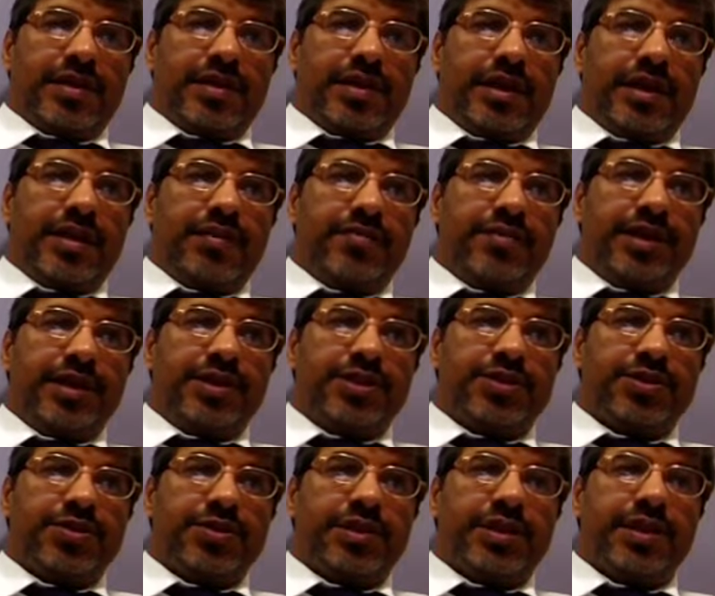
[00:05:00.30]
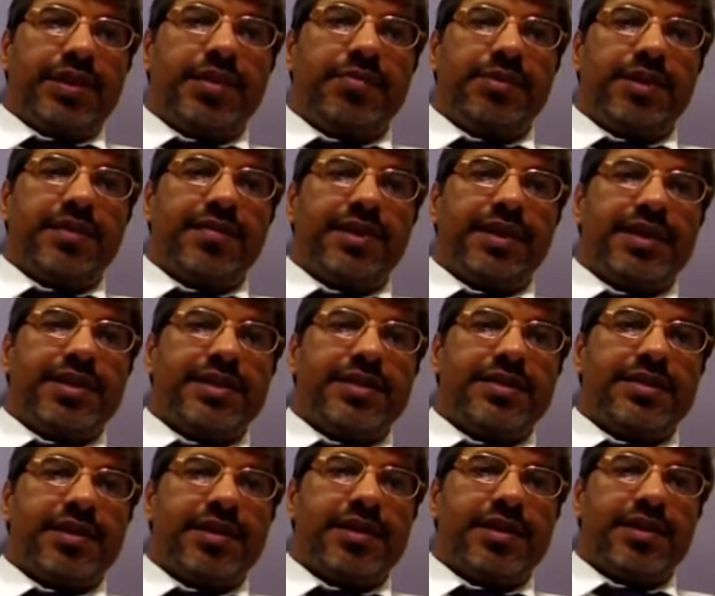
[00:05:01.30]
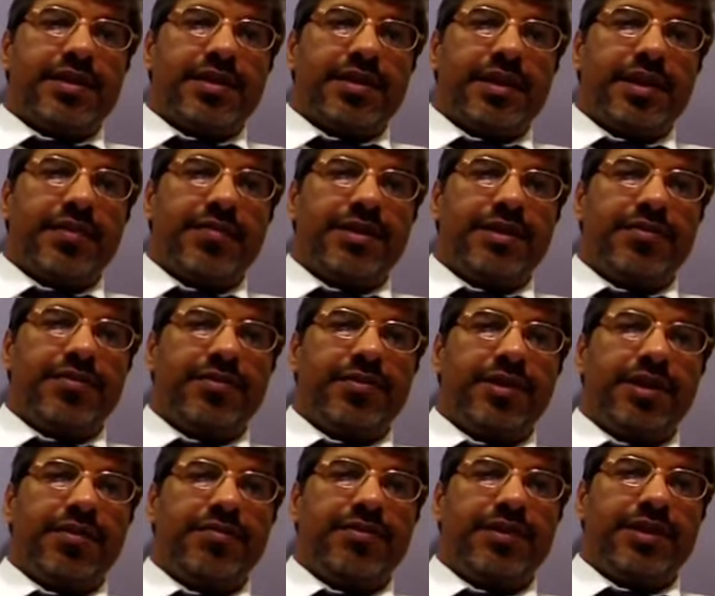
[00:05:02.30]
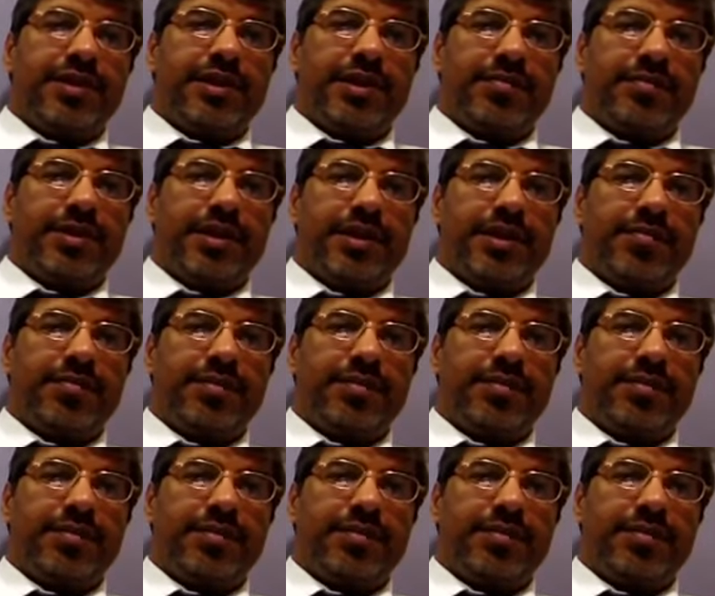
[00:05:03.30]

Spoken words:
and we ensure that the privileges are given only for temporary